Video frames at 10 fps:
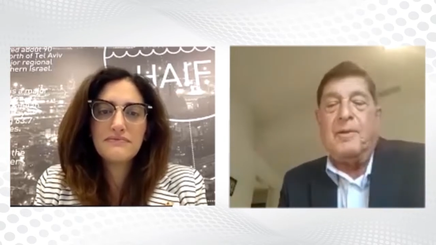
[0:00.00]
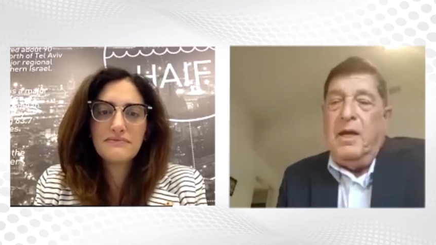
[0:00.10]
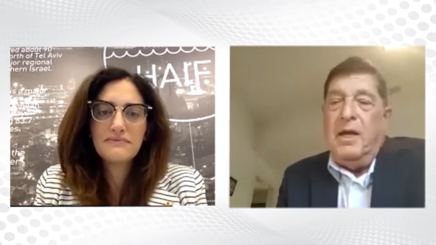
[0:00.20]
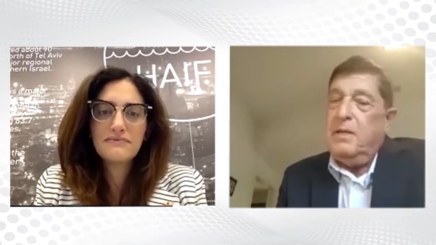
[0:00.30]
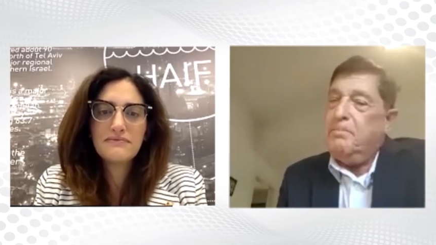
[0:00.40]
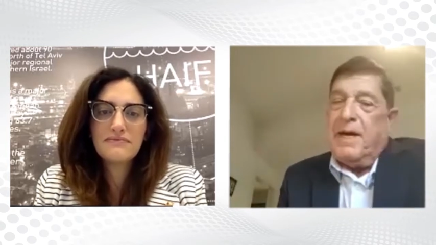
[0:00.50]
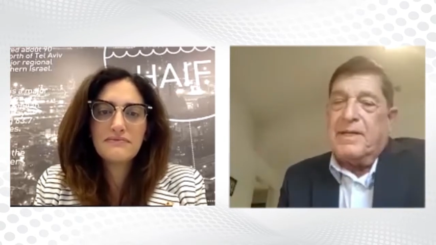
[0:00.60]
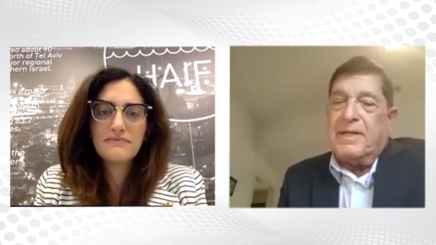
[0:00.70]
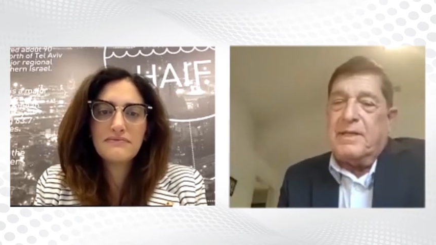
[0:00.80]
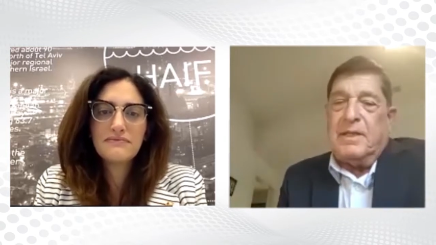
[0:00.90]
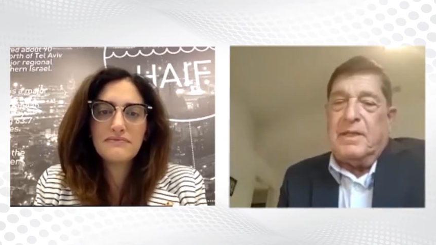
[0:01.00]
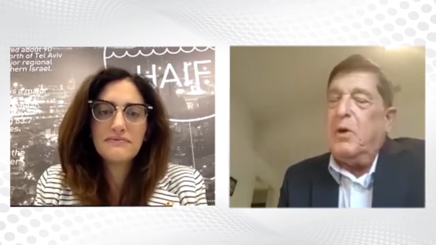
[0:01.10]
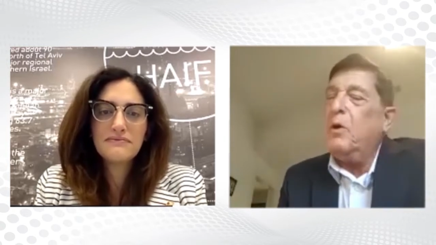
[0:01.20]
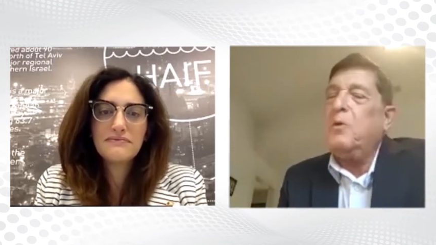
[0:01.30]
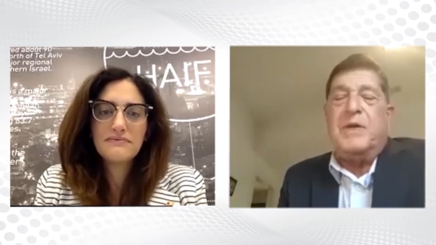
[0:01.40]
Speaker 1: In the past, there were
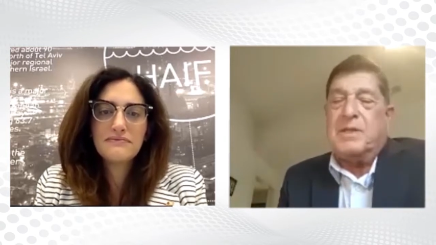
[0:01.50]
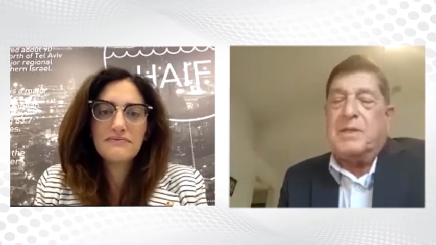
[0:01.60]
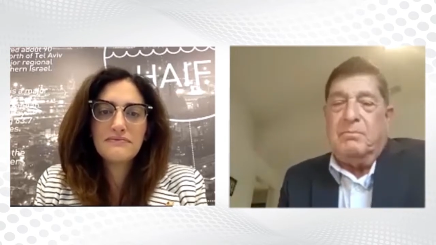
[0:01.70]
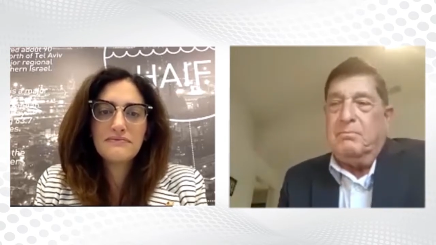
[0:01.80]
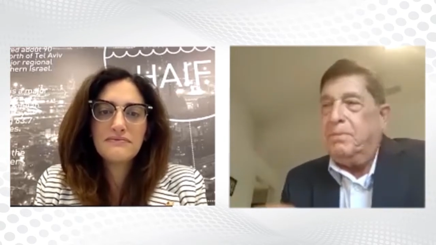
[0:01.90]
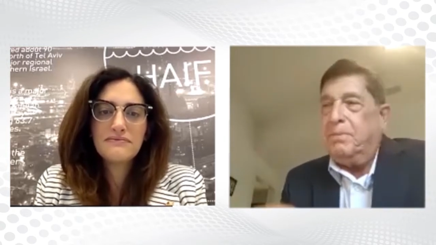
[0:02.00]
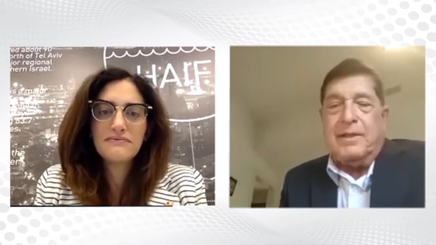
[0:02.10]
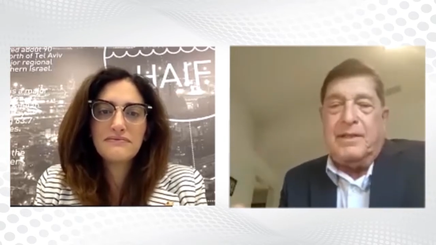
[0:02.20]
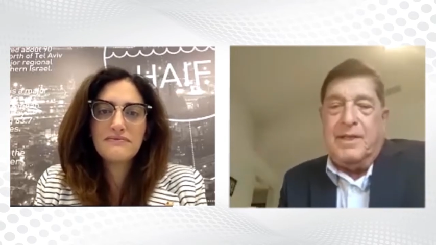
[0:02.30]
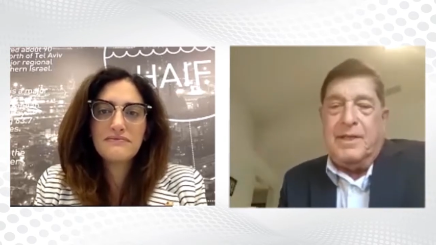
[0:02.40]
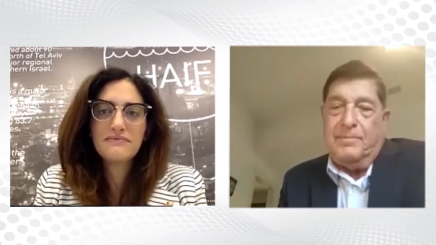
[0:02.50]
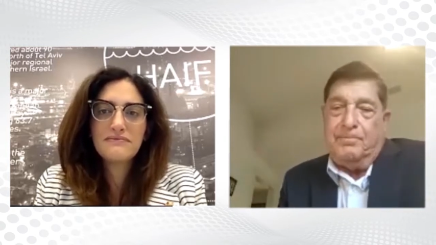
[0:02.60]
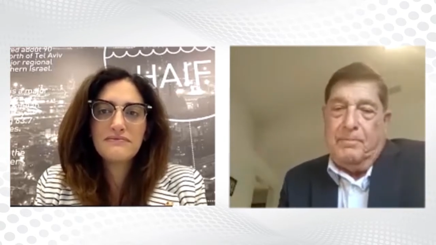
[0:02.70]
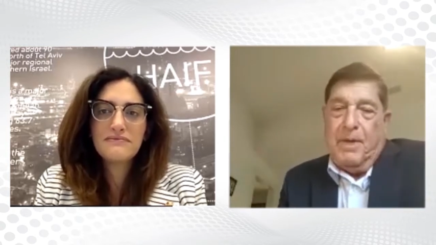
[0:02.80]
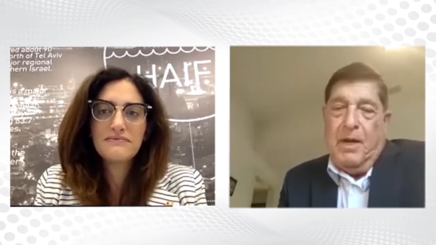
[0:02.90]
always parties
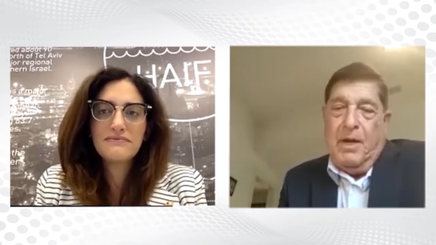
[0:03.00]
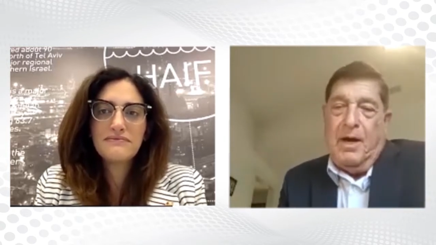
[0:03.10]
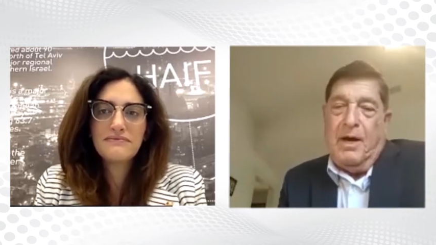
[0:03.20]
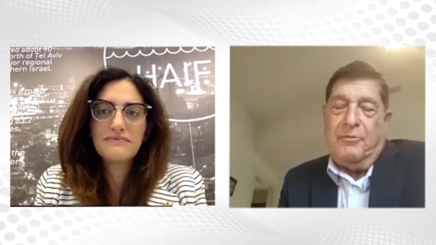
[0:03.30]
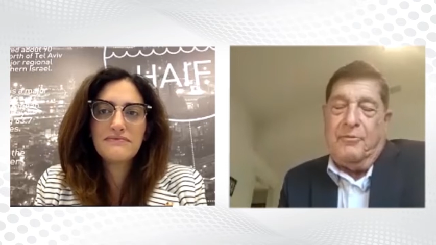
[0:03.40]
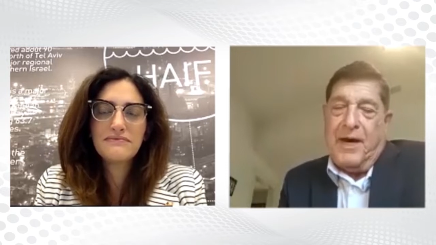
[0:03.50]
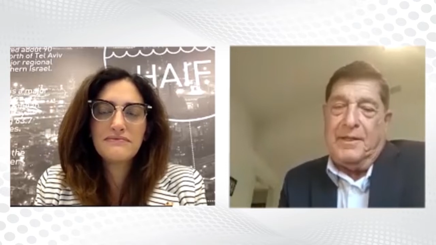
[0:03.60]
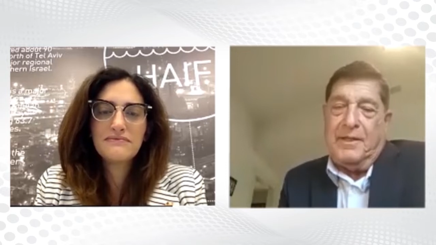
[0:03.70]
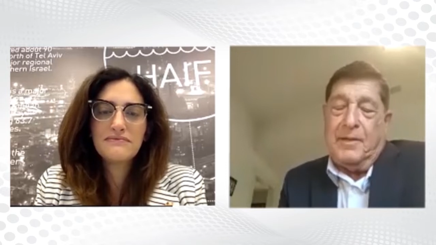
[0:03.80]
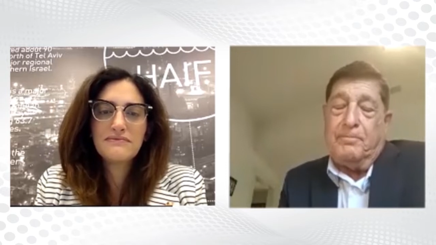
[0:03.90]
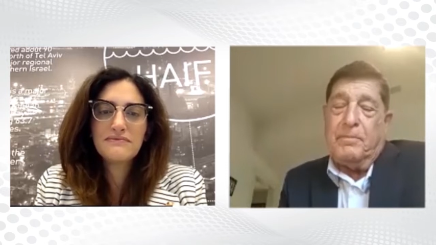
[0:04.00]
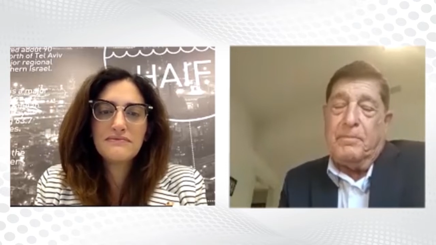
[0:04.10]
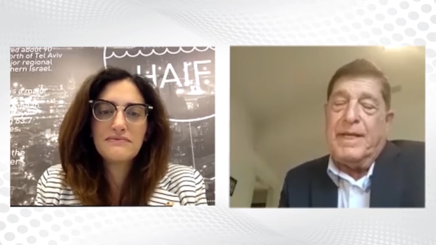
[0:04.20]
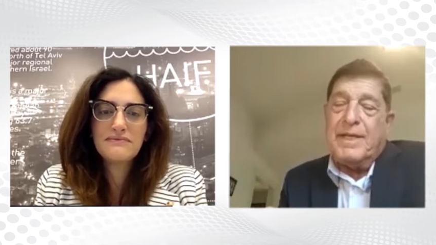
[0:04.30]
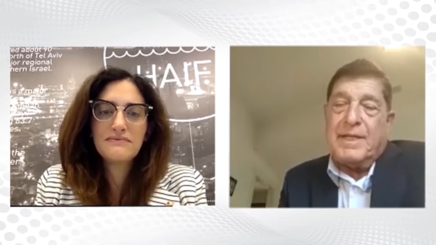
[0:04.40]
uh, fighting.
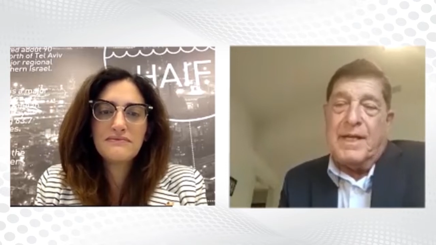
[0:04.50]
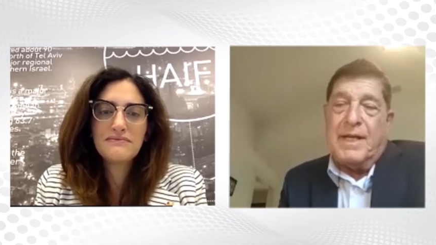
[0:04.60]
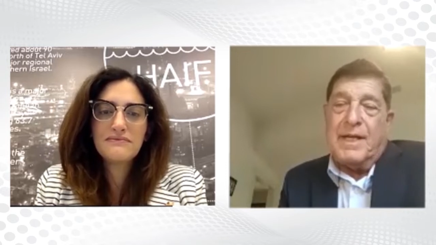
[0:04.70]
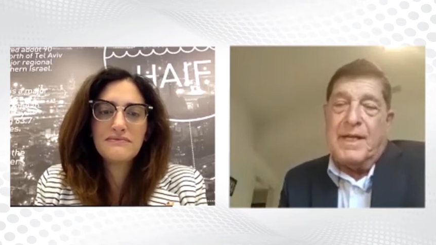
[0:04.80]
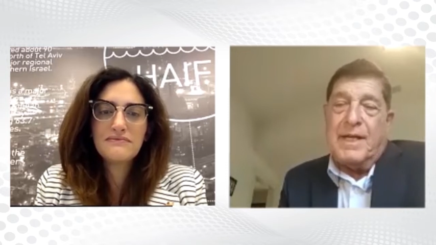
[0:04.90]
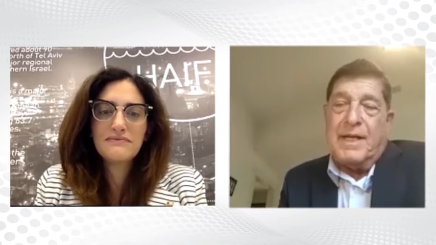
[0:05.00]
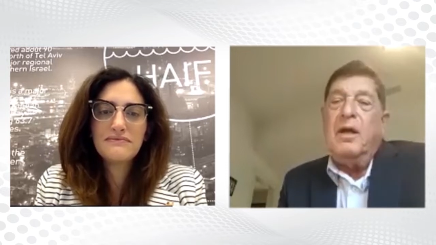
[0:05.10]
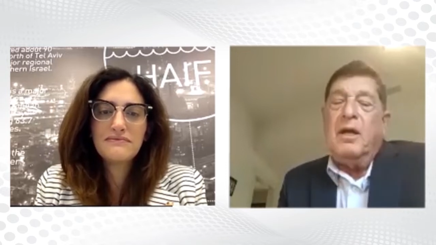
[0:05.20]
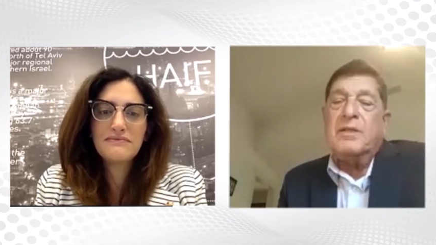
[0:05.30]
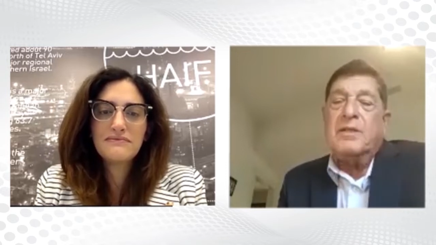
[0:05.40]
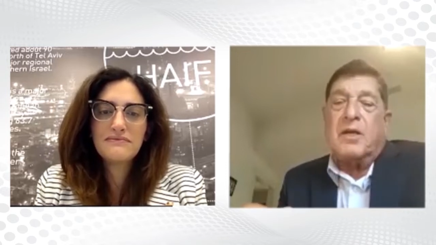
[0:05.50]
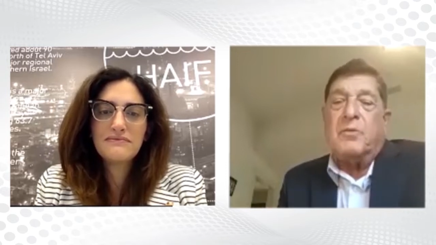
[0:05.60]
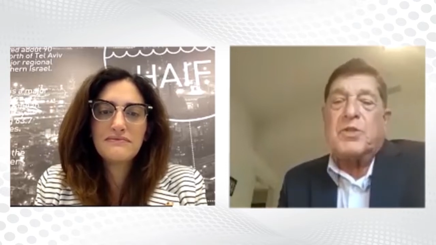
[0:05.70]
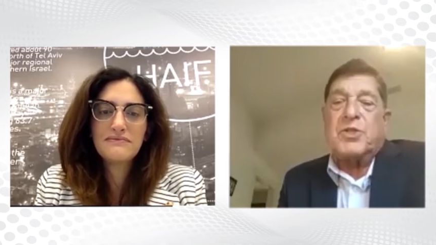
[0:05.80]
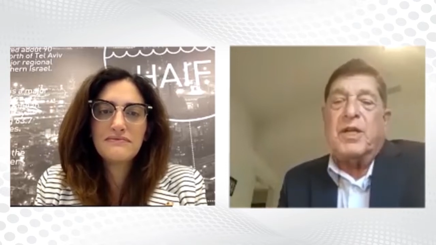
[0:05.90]
This time is the
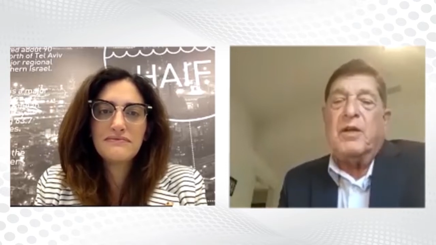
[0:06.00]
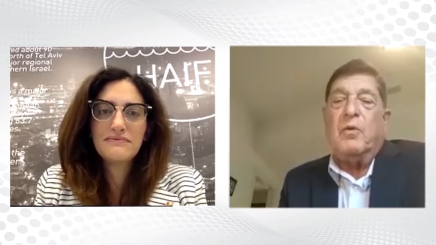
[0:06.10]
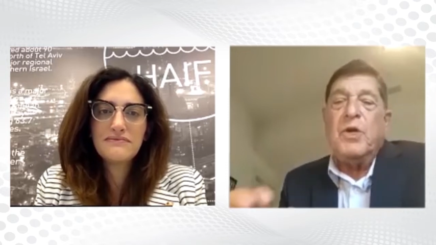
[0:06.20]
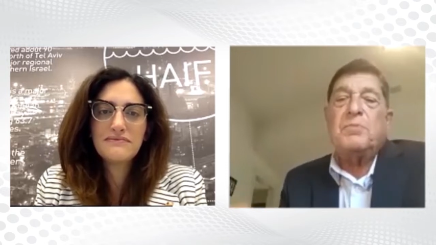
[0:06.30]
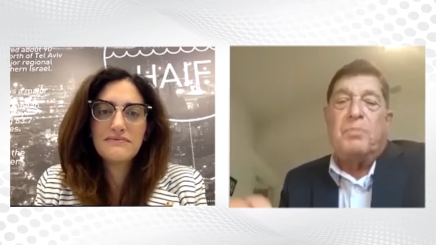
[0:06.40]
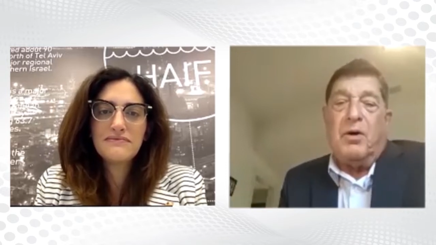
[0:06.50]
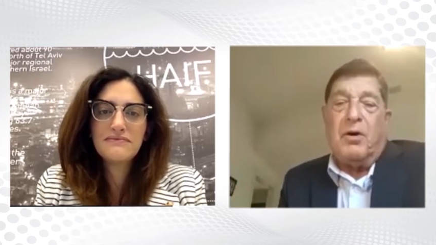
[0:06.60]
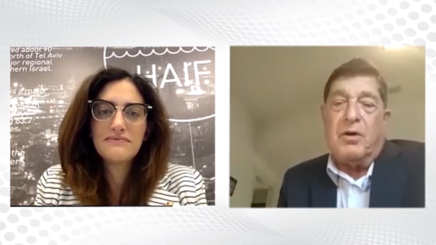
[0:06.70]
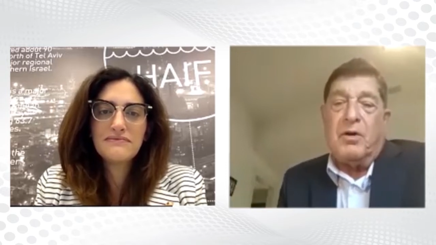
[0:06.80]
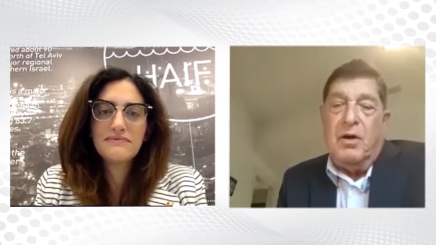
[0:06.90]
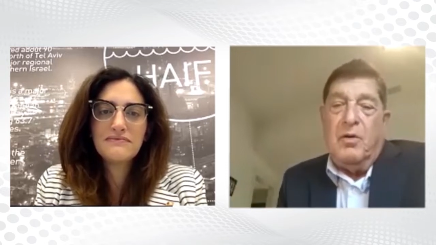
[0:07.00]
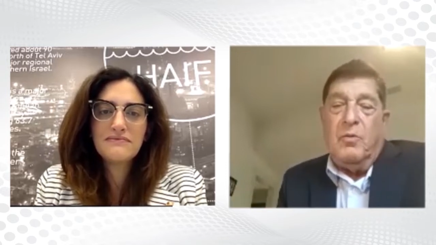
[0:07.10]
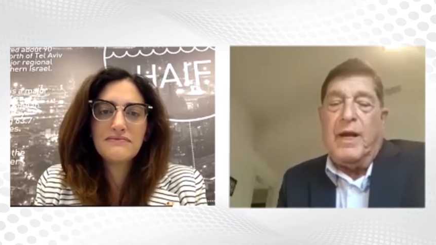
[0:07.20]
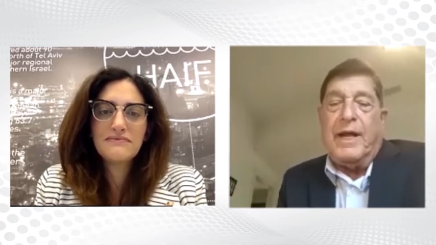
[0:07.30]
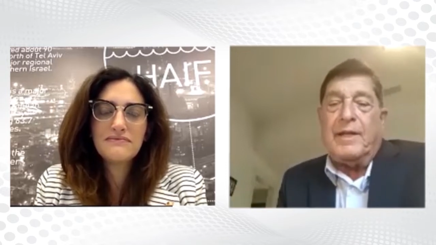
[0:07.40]
question, which bloc will
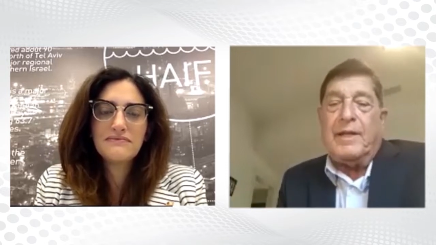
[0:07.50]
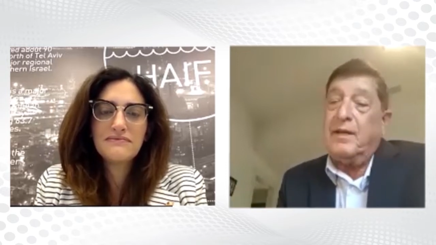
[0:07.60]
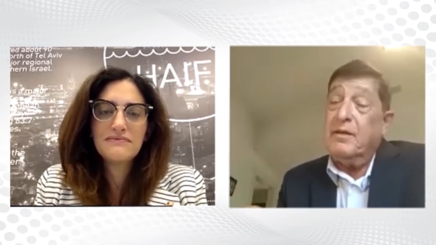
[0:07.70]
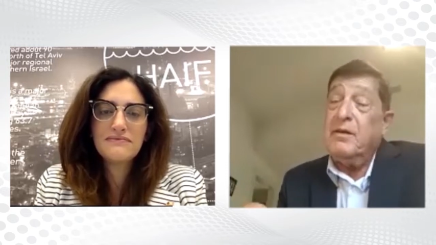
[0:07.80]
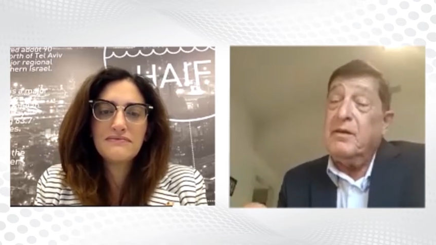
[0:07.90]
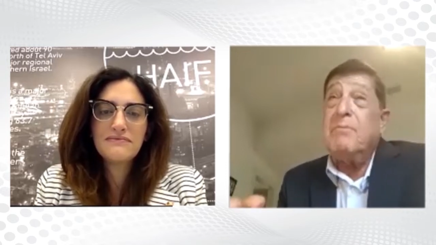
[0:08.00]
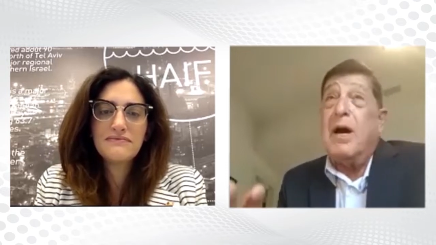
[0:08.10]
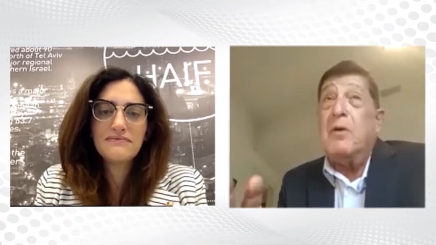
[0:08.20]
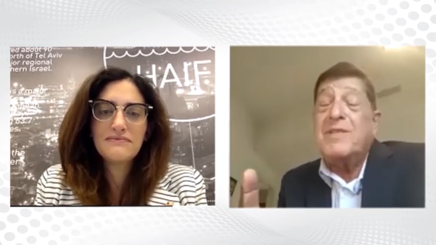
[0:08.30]
get, I would